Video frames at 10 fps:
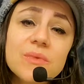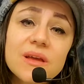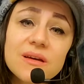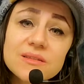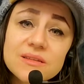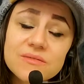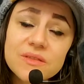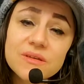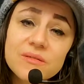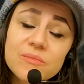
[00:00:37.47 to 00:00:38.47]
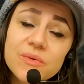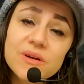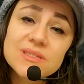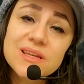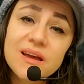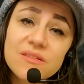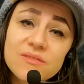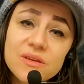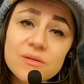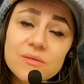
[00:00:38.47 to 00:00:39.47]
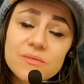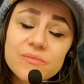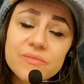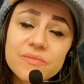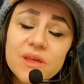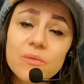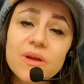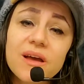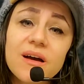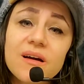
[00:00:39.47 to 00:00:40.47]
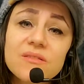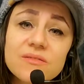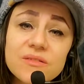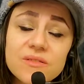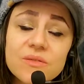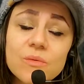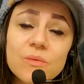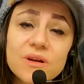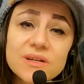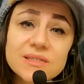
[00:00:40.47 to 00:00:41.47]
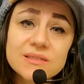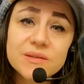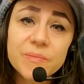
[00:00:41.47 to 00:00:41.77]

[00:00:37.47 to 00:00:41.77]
because of the bird's eye view that we have of the world